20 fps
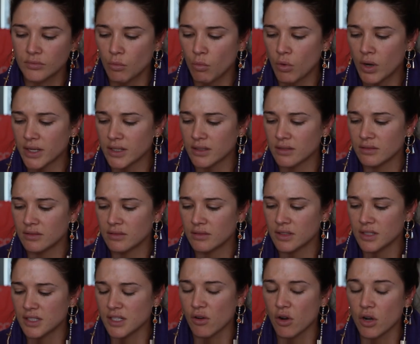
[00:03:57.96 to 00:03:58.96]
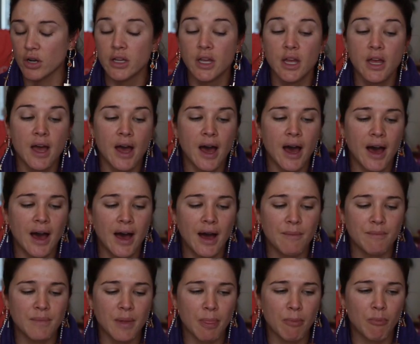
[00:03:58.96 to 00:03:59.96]
10.
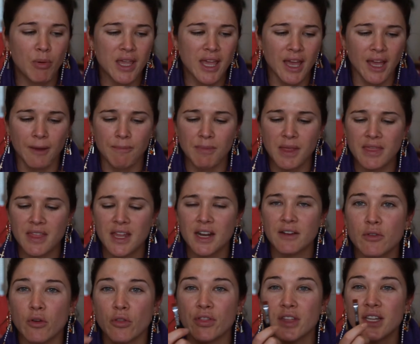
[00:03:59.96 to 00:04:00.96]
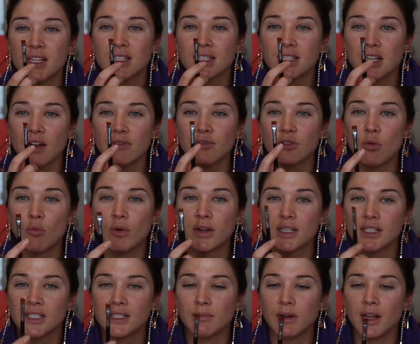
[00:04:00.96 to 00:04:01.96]
But yeah, and got this. I've got one
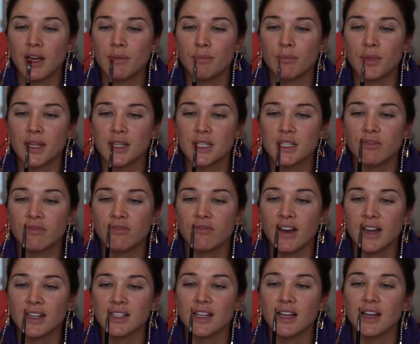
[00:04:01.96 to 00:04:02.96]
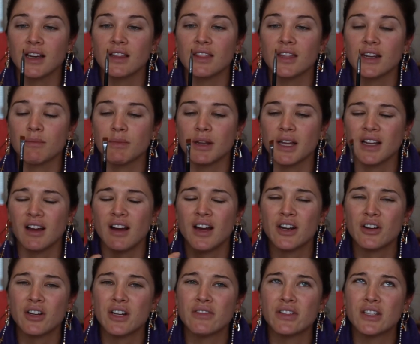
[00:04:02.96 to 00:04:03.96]
similar that's fatter that I'm like, I
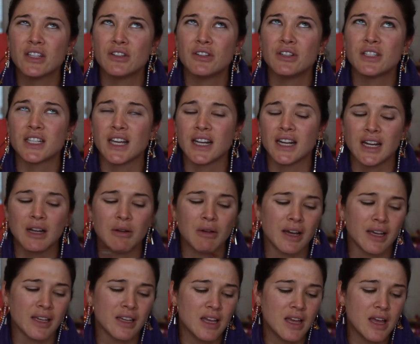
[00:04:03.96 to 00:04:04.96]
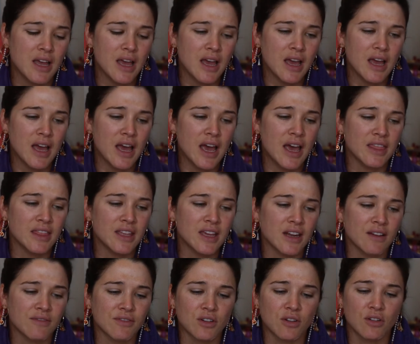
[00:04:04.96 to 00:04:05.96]
don't even use that anyway. And then
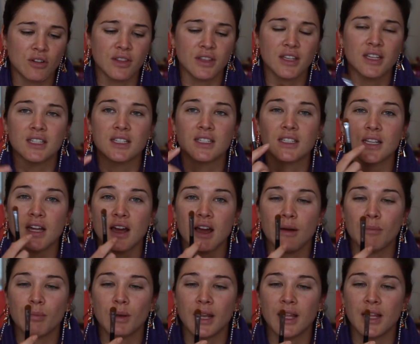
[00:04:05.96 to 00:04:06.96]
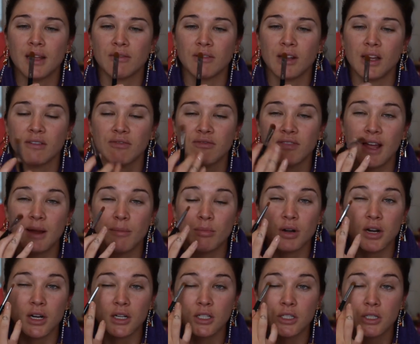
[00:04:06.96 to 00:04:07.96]
I've got this, a like flat
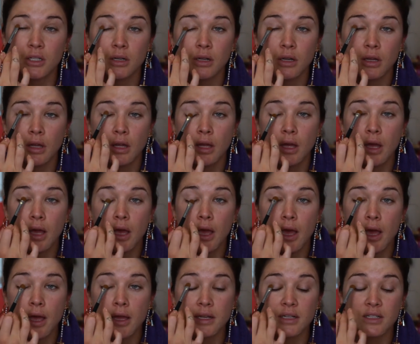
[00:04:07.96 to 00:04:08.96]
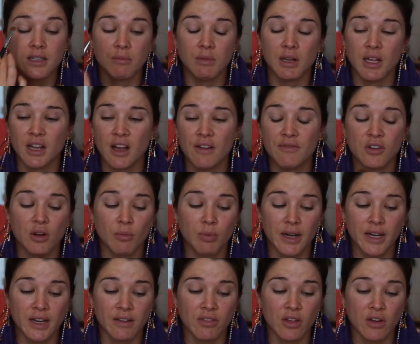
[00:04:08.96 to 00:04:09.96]
brush, and I'm like, I've got
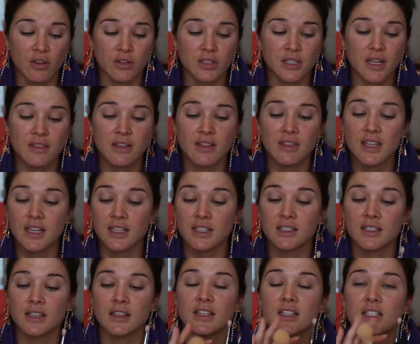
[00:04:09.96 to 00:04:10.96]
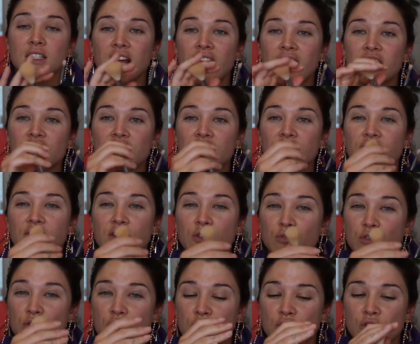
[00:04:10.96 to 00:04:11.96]
plenty of those. And then this. This actually
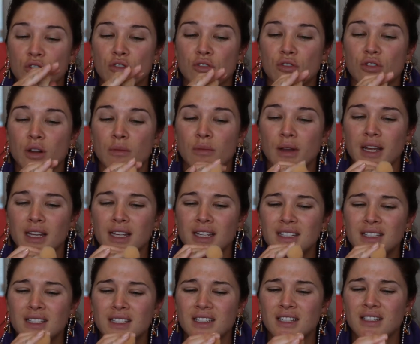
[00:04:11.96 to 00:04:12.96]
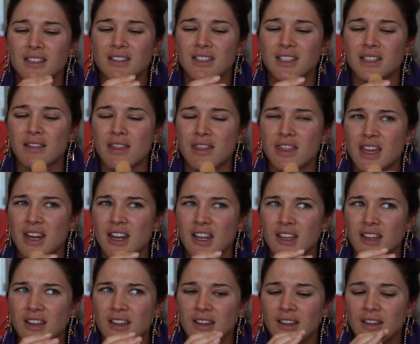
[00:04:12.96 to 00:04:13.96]
feels so good. I'm like, is this
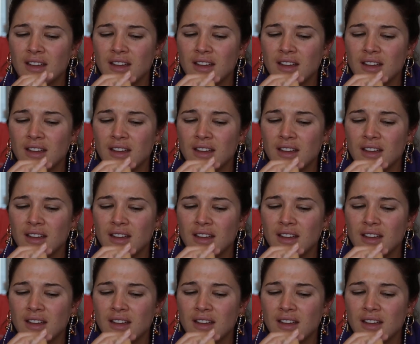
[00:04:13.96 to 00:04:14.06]
synthetic?